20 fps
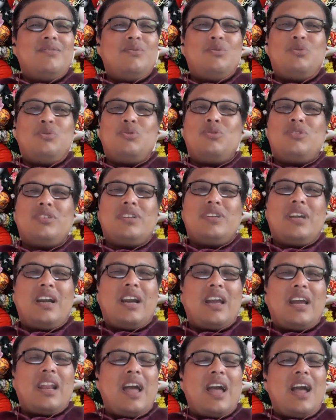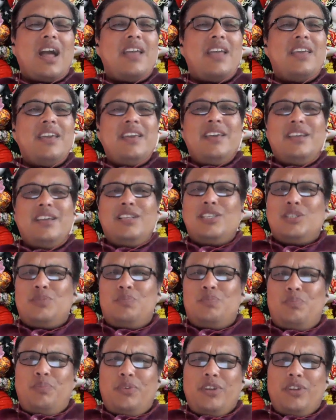You should cry in
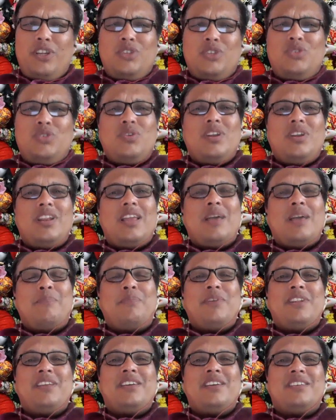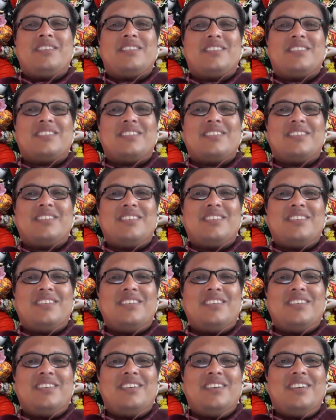spiritual happiness
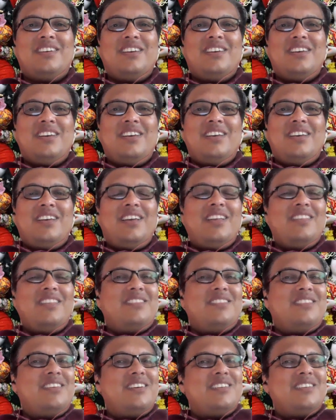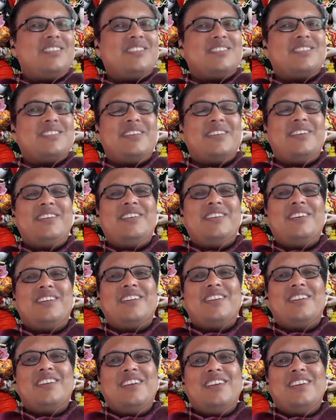and thus surrender